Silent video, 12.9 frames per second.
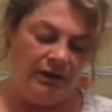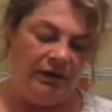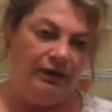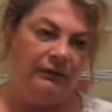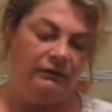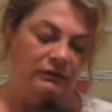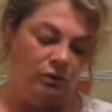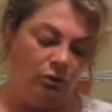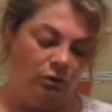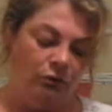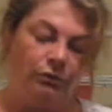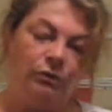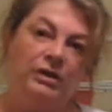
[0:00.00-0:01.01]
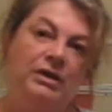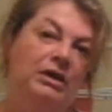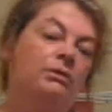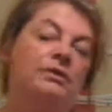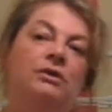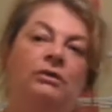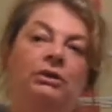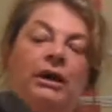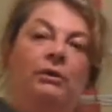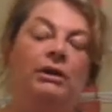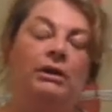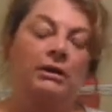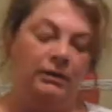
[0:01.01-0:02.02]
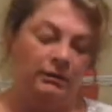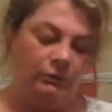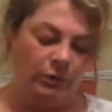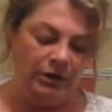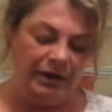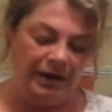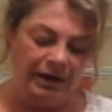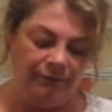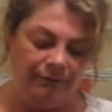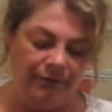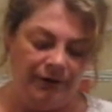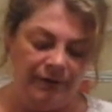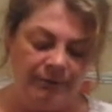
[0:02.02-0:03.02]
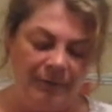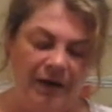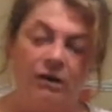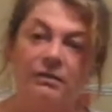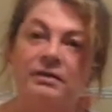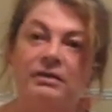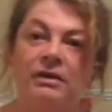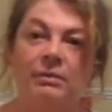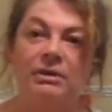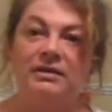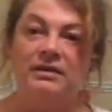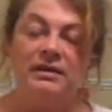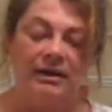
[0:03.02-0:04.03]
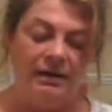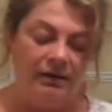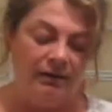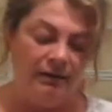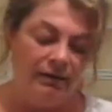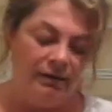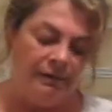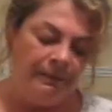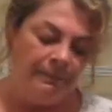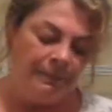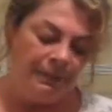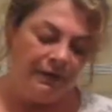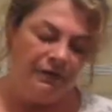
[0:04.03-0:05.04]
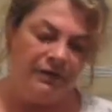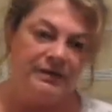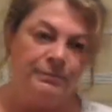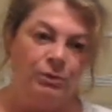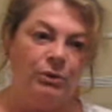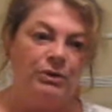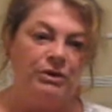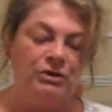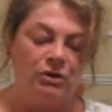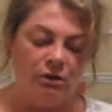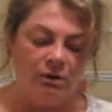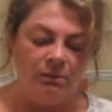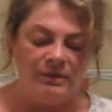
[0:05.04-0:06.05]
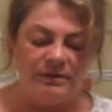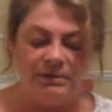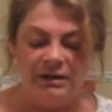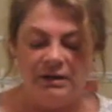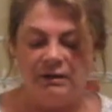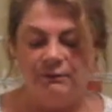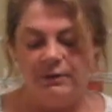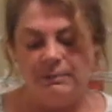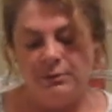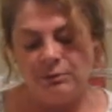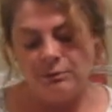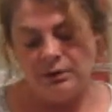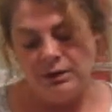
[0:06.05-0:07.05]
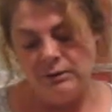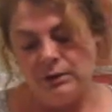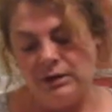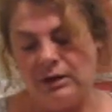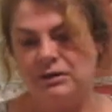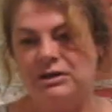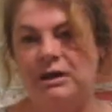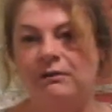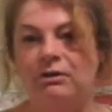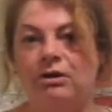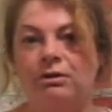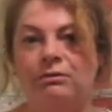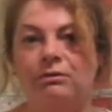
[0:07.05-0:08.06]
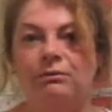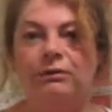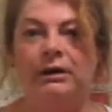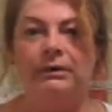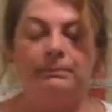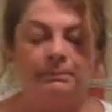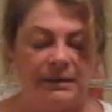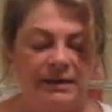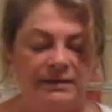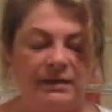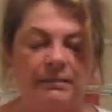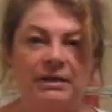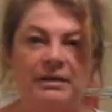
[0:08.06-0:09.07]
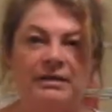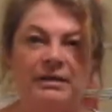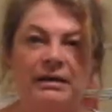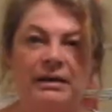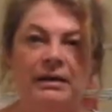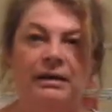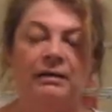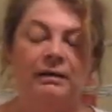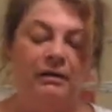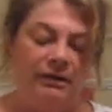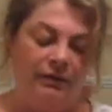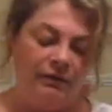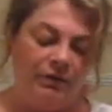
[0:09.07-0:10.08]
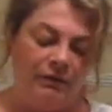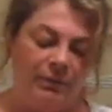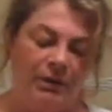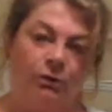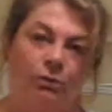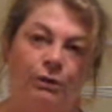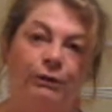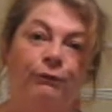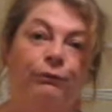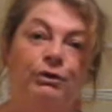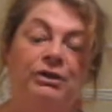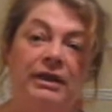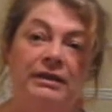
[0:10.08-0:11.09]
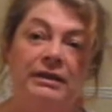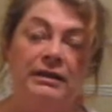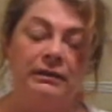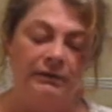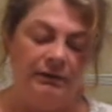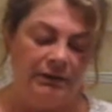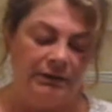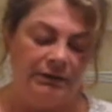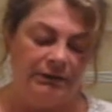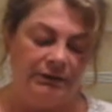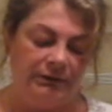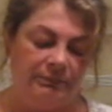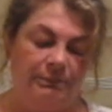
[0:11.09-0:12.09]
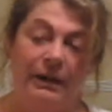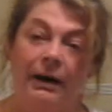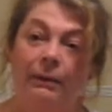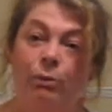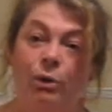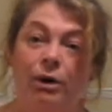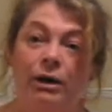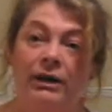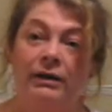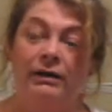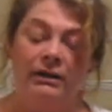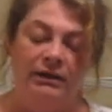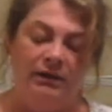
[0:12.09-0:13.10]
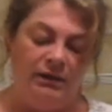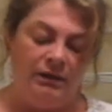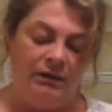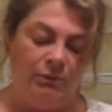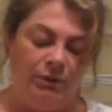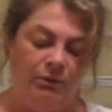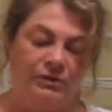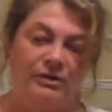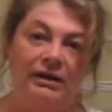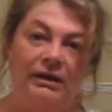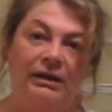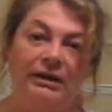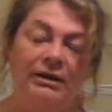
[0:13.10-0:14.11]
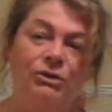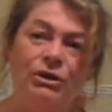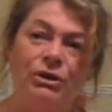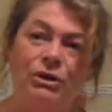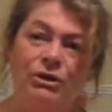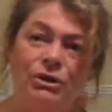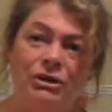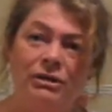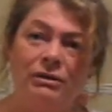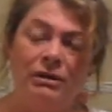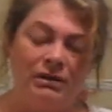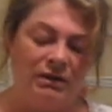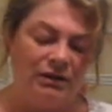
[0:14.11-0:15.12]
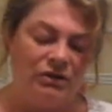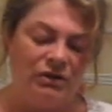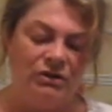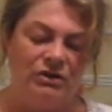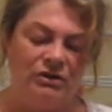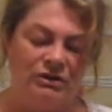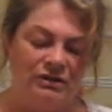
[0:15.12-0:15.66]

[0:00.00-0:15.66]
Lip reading: And all through the year it's ongoing. We have adults that come into care. At this point in time, it's the beginning of February, we're going to have a lot of bats coming into care that have been caught in fruit netting, barbed wire. We also get electrocution, and electrocution